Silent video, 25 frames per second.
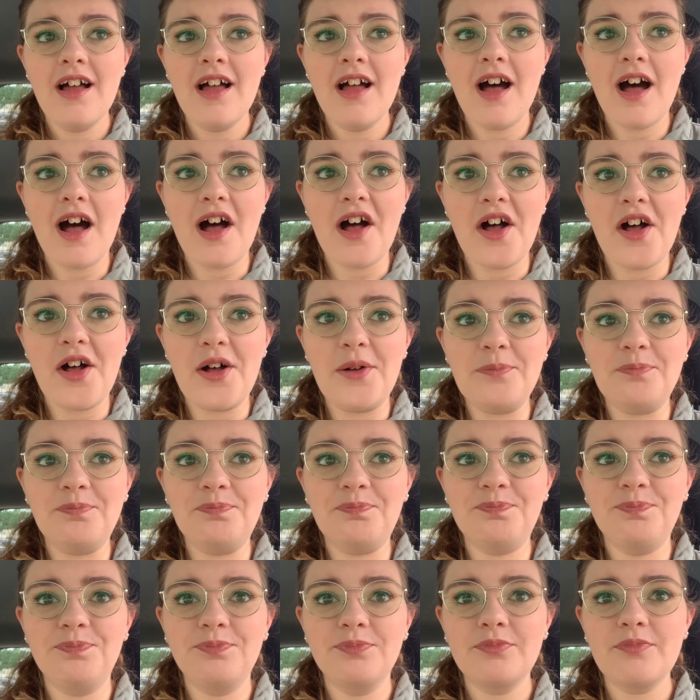
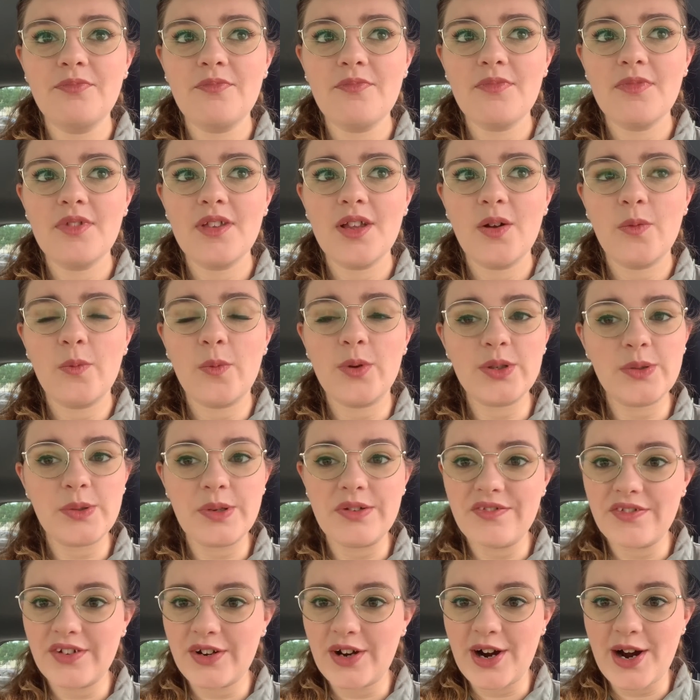Once we
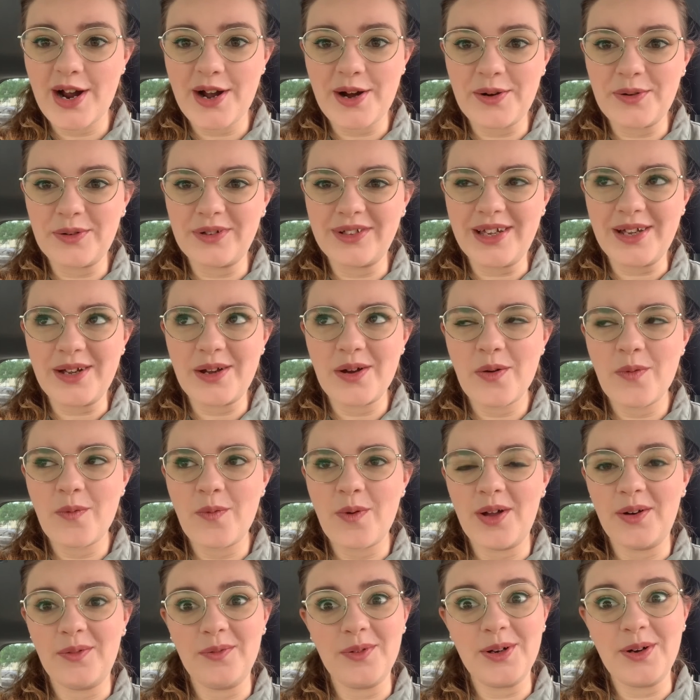figure out like
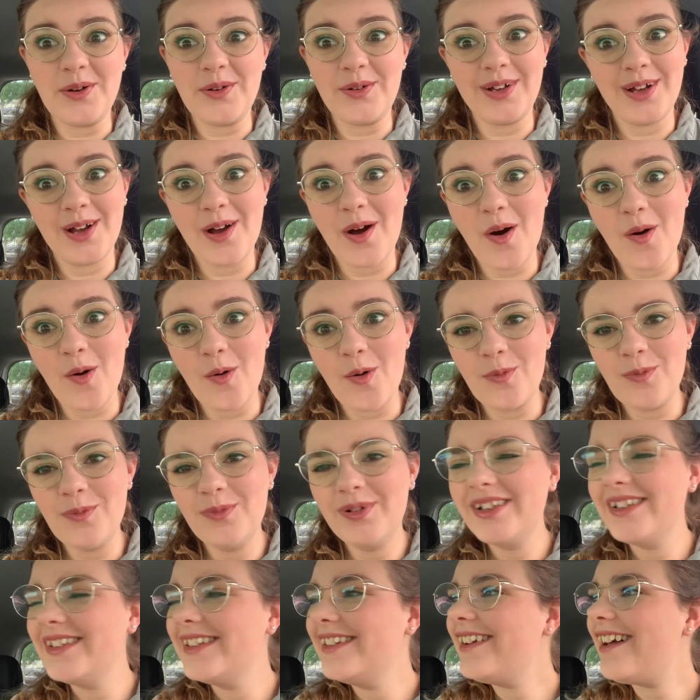when we're going home,
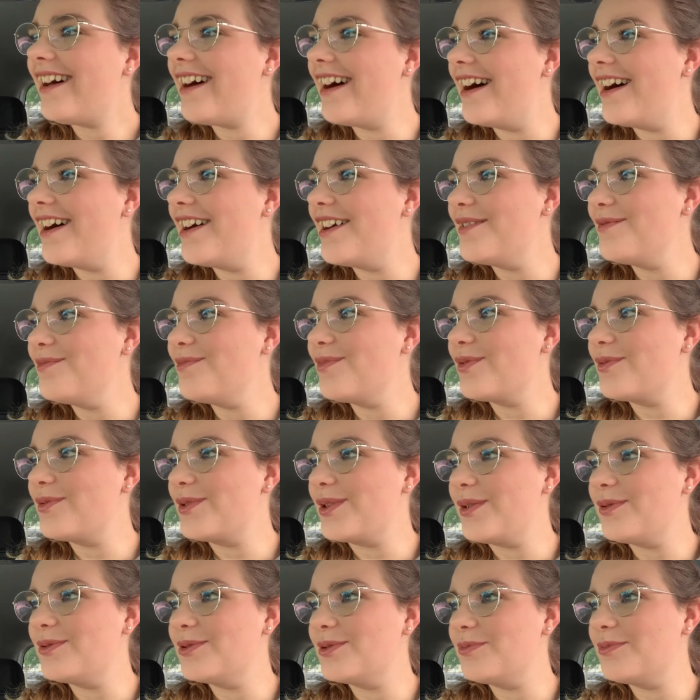
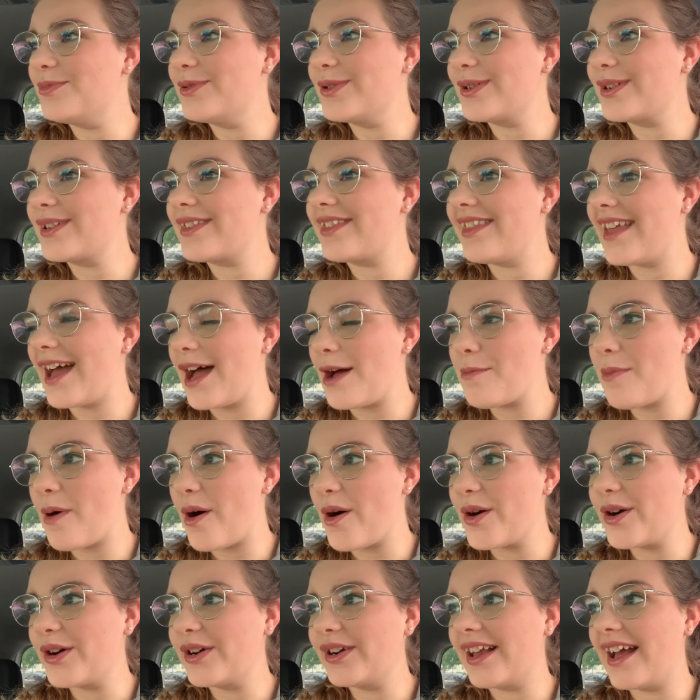we will book that
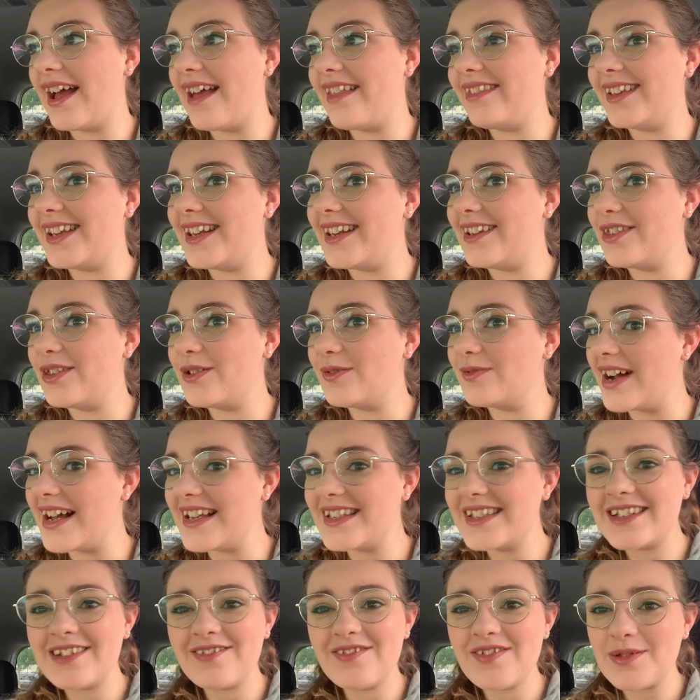part, and then the
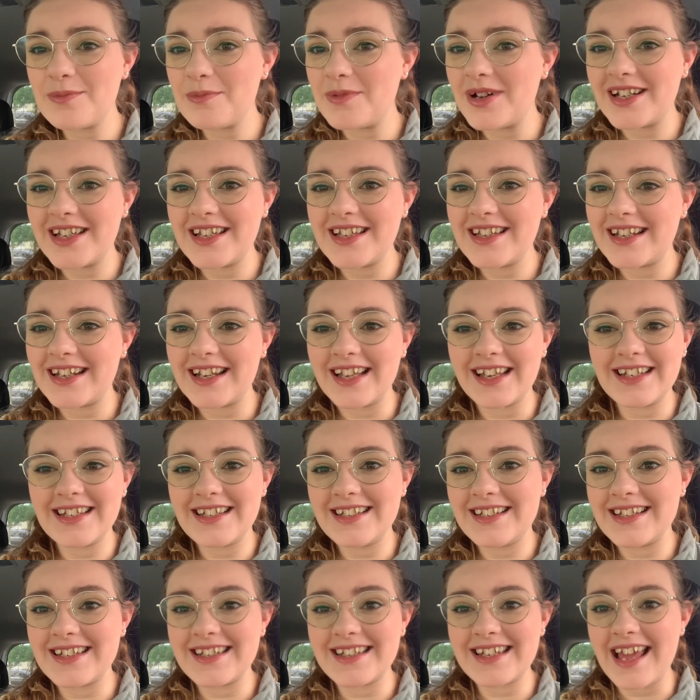rest of the money that I
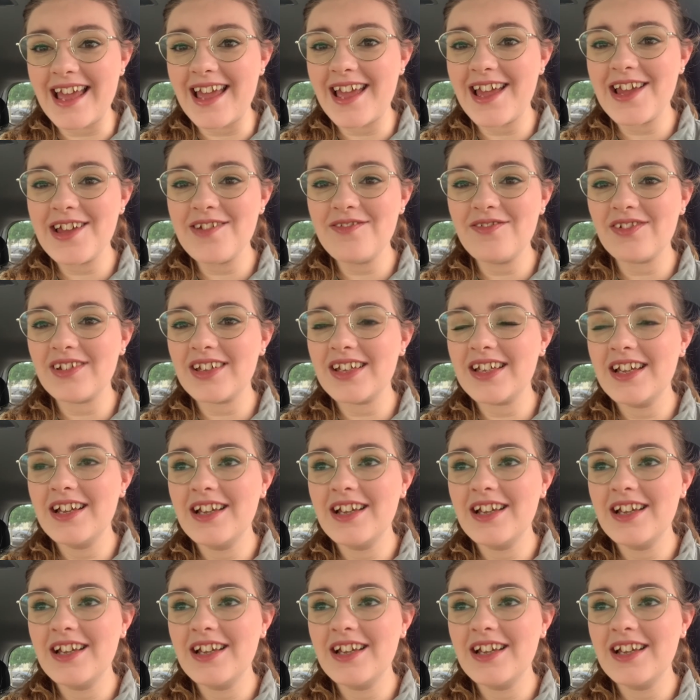need to save